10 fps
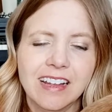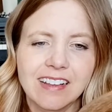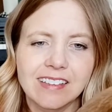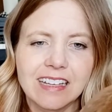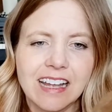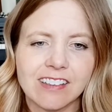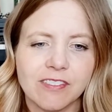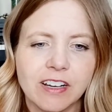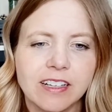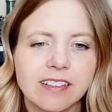is he has a
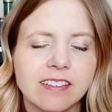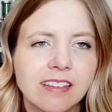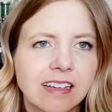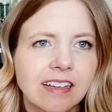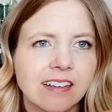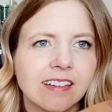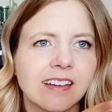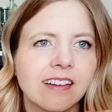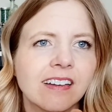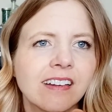very distinct
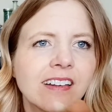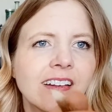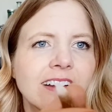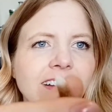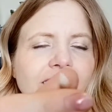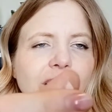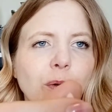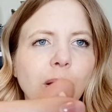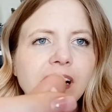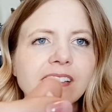little
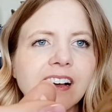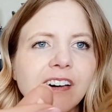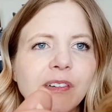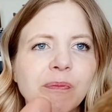white tail.